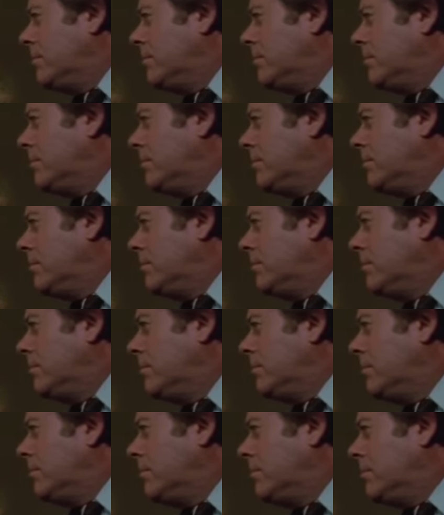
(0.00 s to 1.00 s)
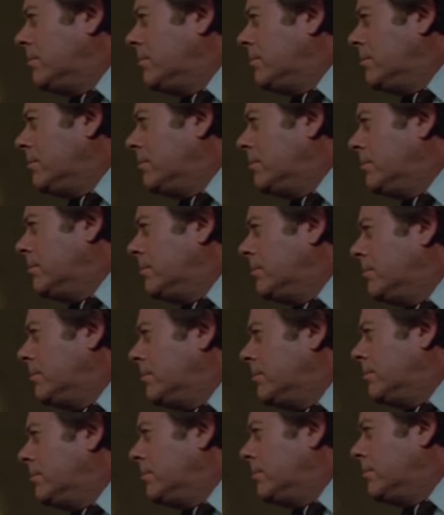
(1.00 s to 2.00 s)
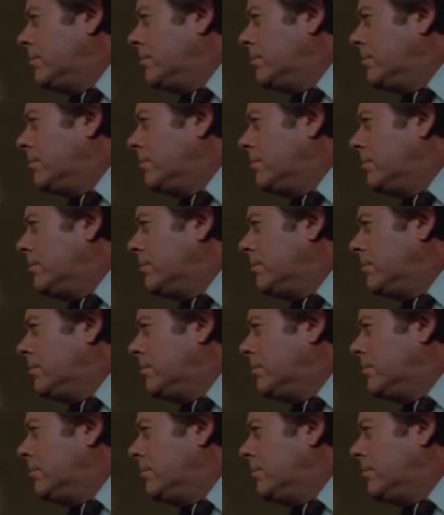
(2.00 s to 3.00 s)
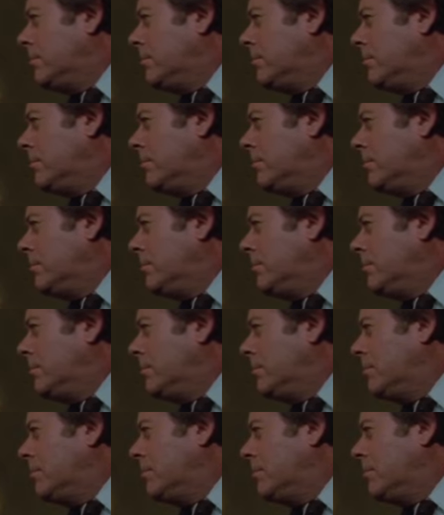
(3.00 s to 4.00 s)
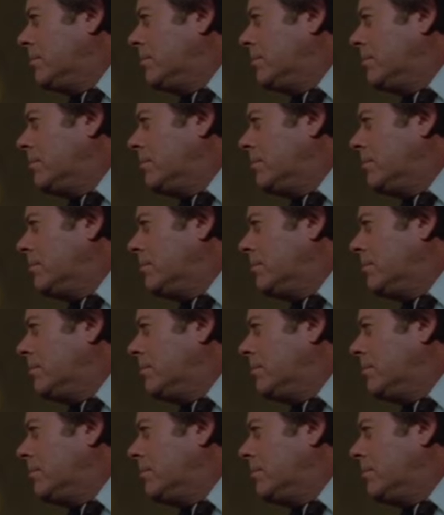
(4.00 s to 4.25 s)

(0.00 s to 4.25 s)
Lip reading: This person isn't speaking.